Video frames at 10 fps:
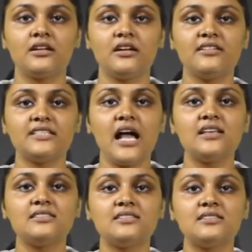Correct
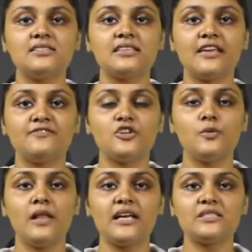answers gives
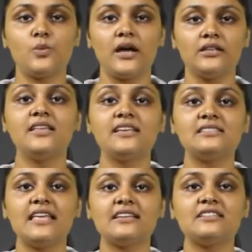you +1. There
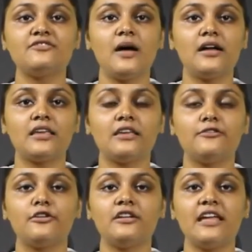is negative
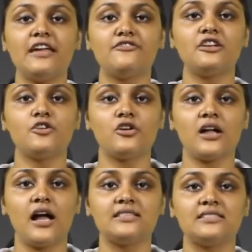marking for every
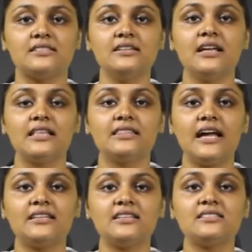wrong answer,
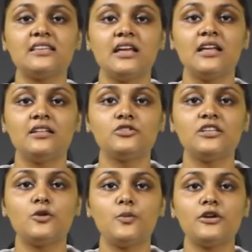that is
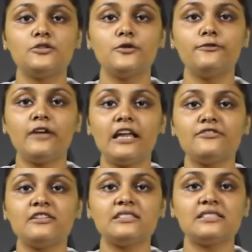
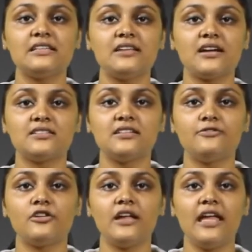0.25 is deducted
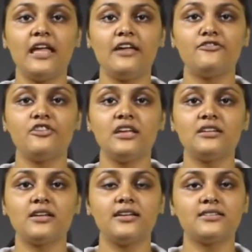for
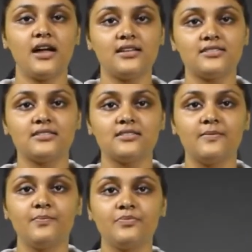every incorrect
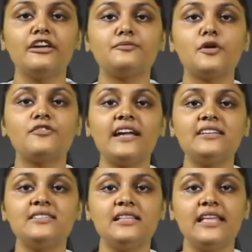answer. We have
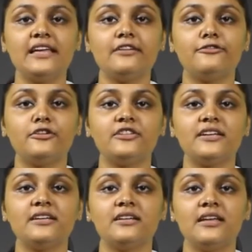provided the link for
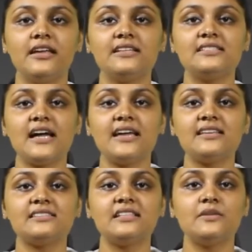the
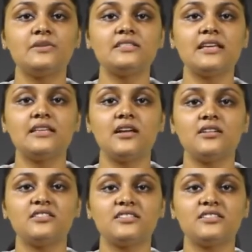entire syllabus in our